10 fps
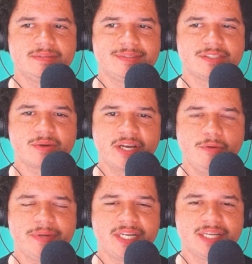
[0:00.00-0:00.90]
So I
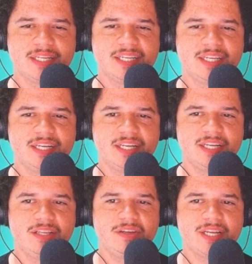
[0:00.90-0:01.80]
opened it.
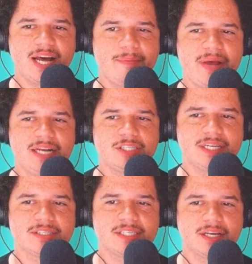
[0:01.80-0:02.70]
You cannot imagine
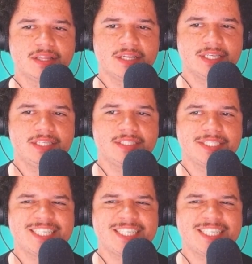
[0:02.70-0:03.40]
how stealthily,